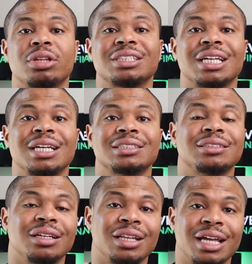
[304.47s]
of this
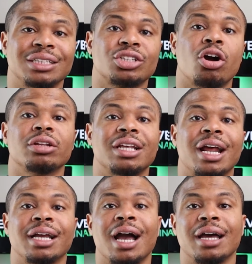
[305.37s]
is the latest card that
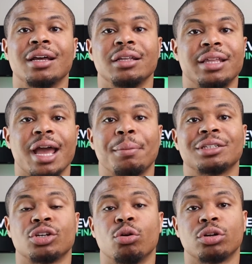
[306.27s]
I got, the
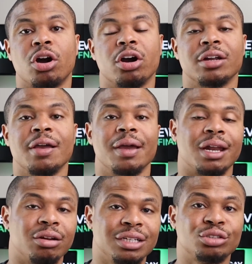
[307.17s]
Amex Gold Card.
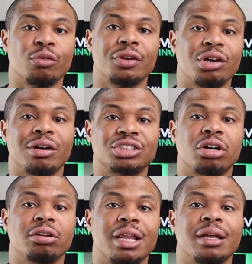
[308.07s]
And I'll link to a video I
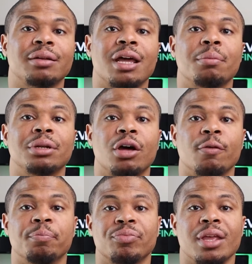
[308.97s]
shot on that down
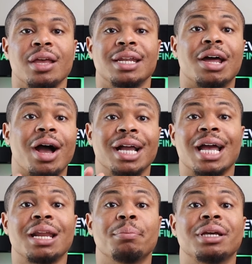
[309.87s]
below. Now, I
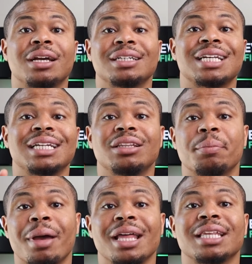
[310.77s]
got it because I did
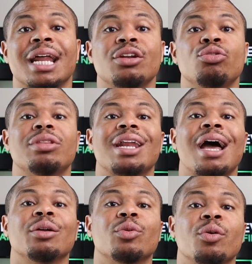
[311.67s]
the math and I knew
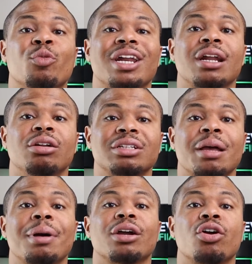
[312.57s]
that when I looked
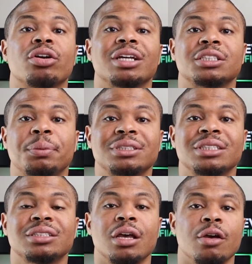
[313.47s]
at my current
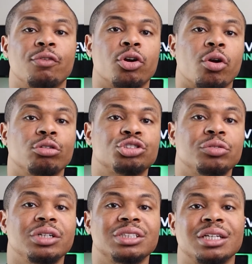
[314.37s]
expenses for
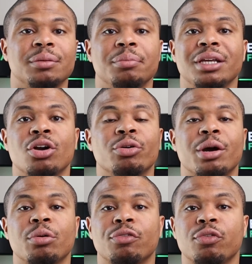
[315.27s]
groceries and me going
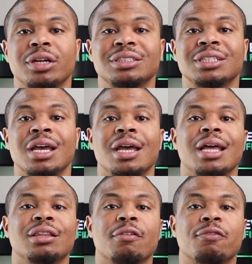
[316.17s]
out with friends,
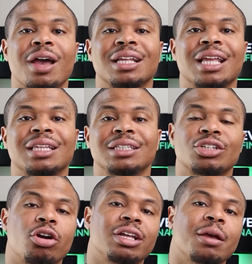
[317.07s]
the fact that this
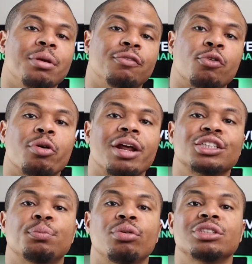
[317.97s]
card gave me
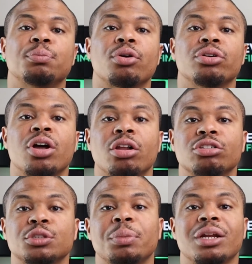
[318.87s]
4x points per
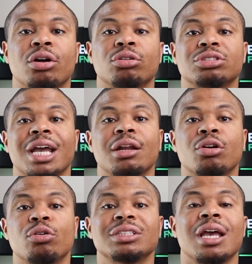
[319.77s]
dollar spent on those
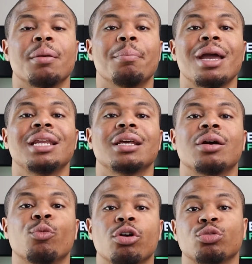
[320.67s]
categories made it
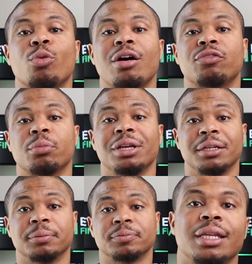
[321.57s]
worthwhile for
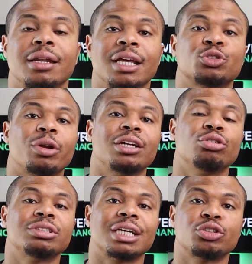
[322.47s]
me. Now, next, what I
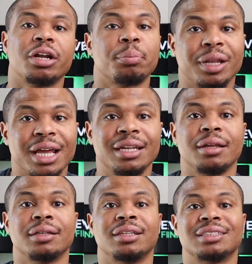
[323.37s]
do is I try to plan
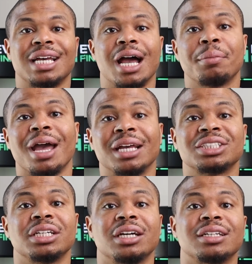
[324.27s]
the time I'm
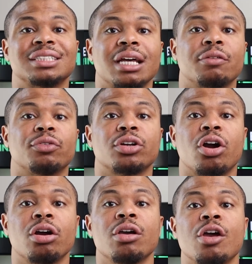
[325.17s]
actually going to sign up for the
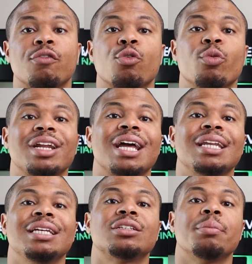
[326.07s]
card for when I
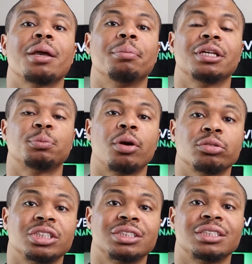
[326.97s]
need to make big
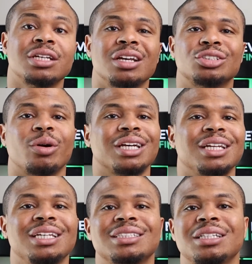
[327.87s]
purchases so I can
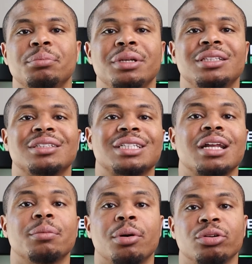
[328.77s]
easily meet the
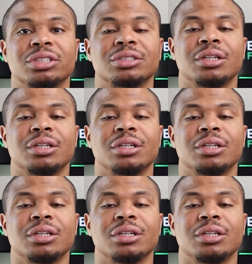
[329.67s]
sign up bonus.